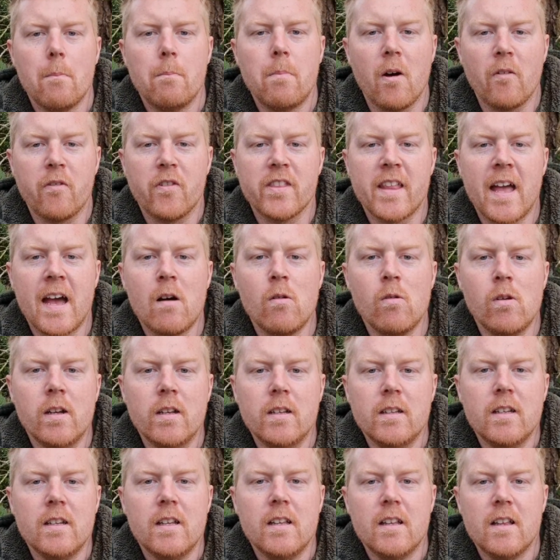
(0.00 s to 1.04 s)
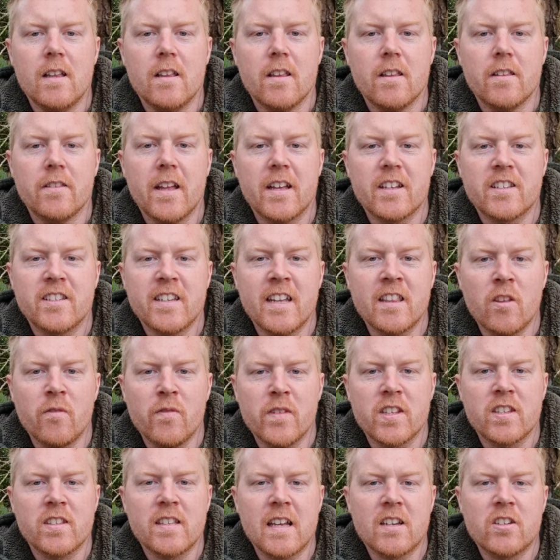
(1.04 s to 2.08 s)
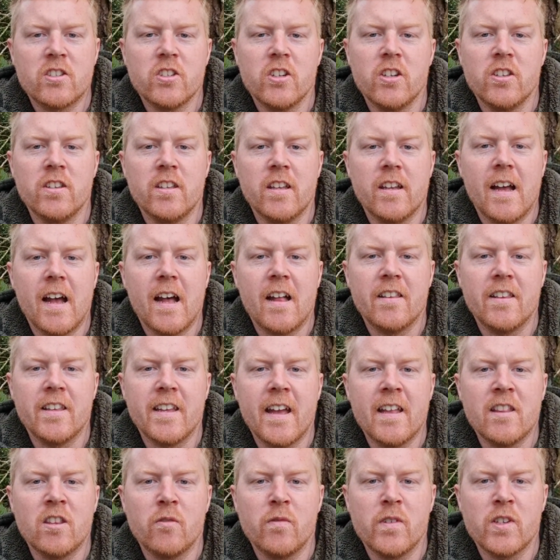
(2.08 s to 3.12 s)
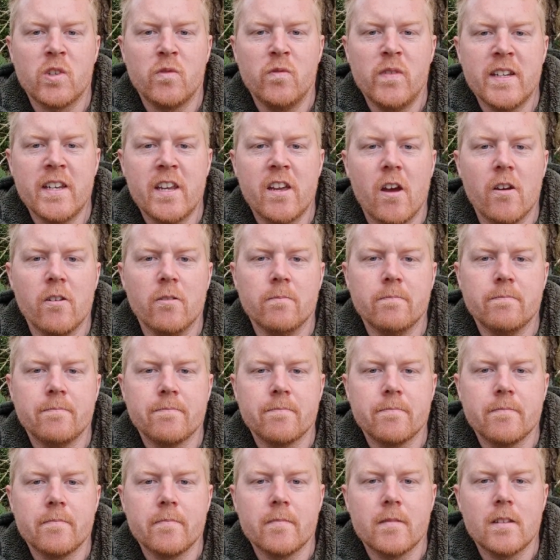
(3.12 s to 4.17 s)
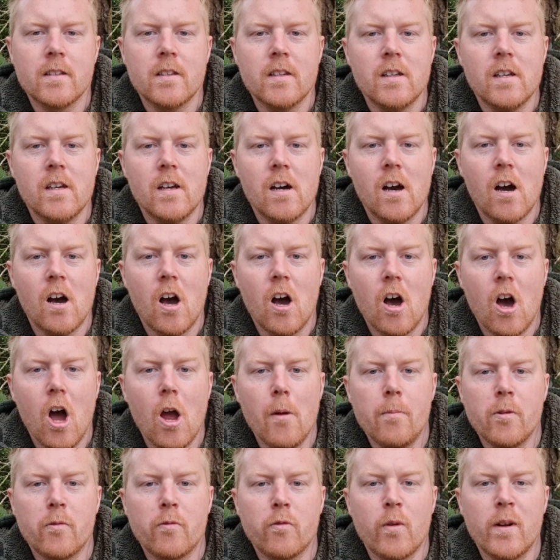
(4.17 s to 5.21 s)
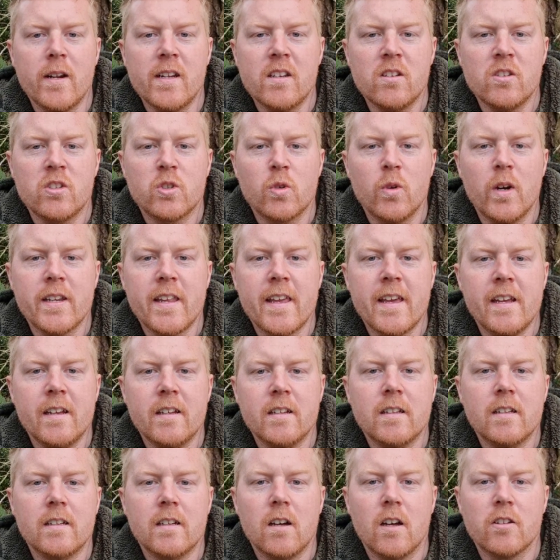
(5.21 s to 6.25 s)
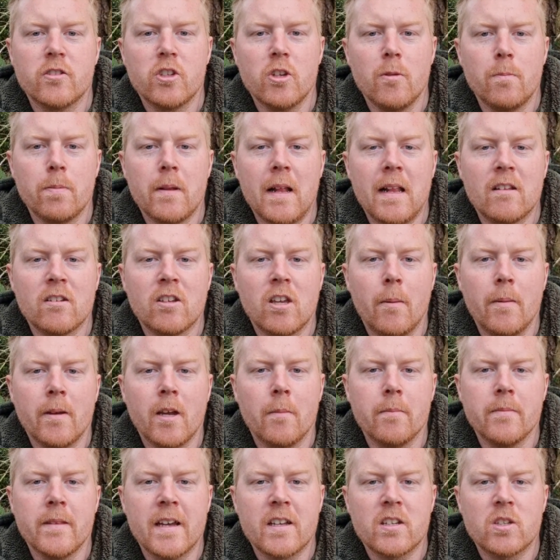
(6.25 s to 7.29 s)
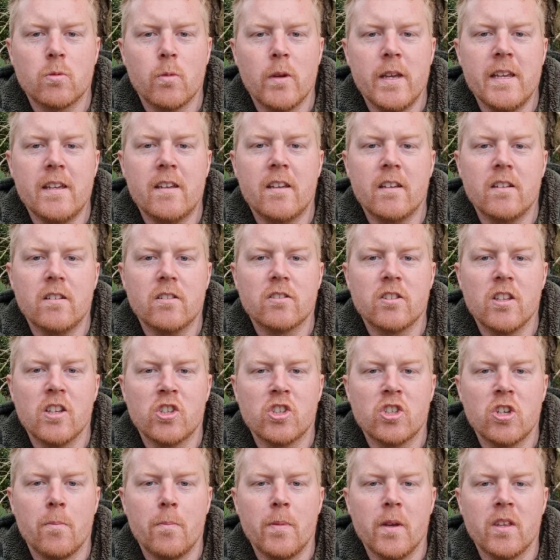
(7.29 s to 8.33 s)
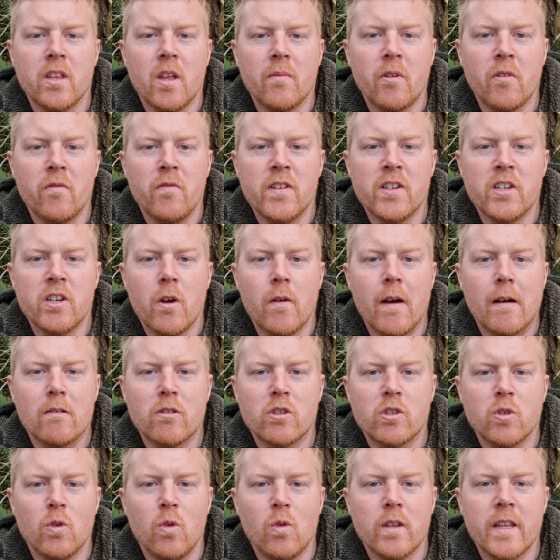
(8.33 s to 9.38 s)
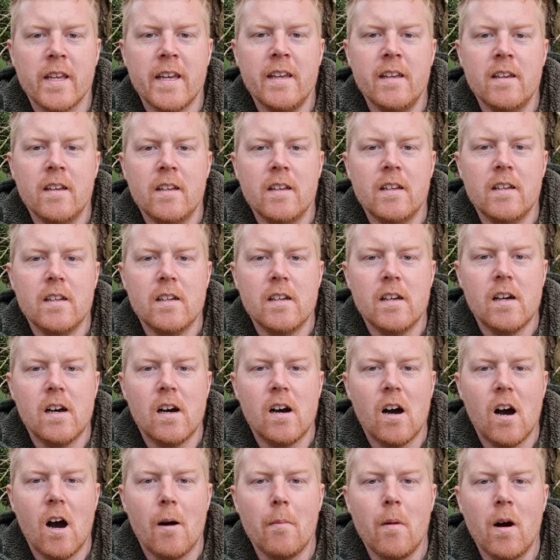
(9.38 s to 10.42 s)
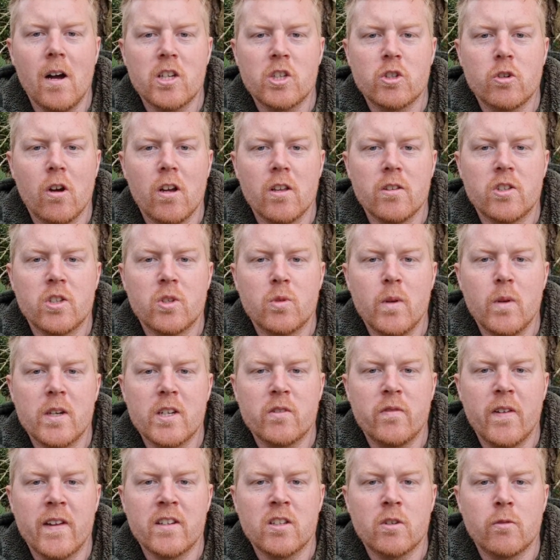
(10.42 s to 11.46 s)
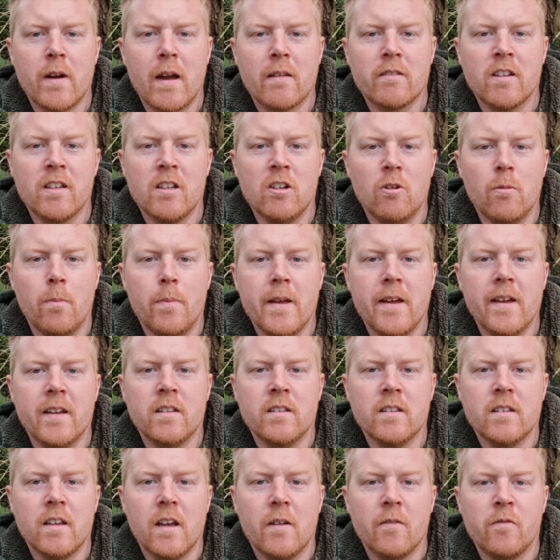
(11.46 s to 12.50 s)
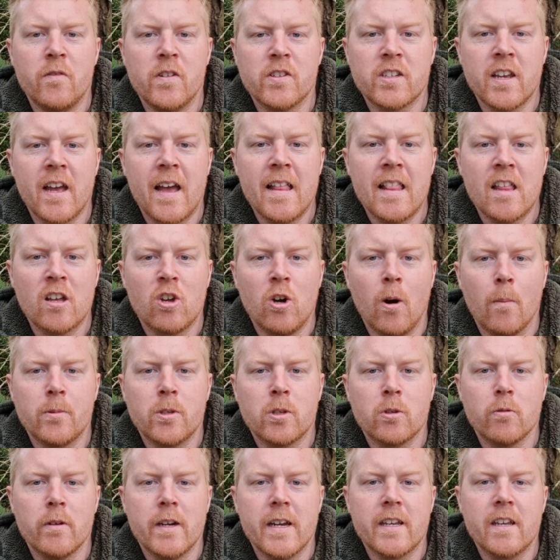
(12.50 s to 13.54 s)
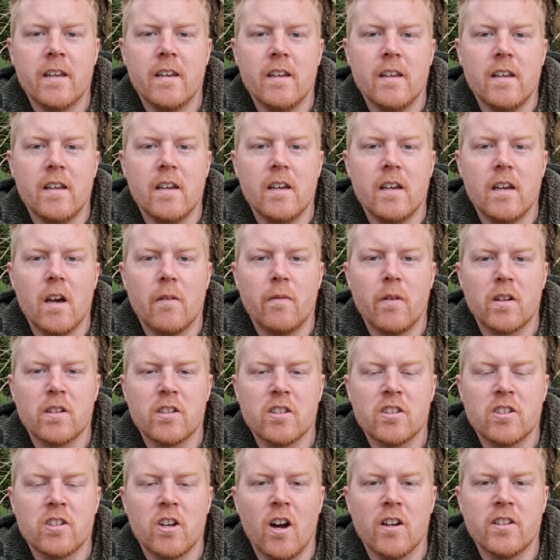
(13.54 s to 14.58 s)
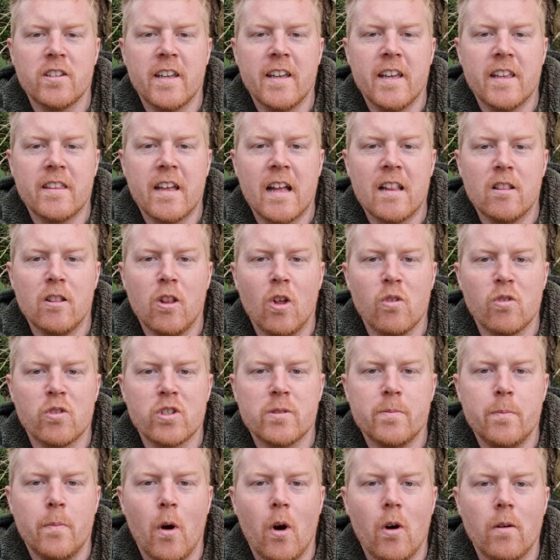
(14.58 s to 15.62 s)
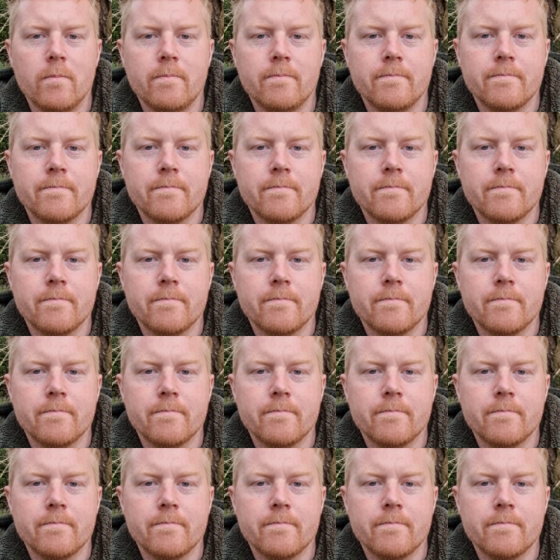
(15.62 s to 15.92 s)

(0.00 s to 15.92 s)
But for now, that's the end of this session and the end of this video. Hope you've really enjoyed it. I do plan on coming up next week, so there should be another video out shortly. I might try and switch things around a little bit and fish a helicopter rig if I decide to hit that long spot.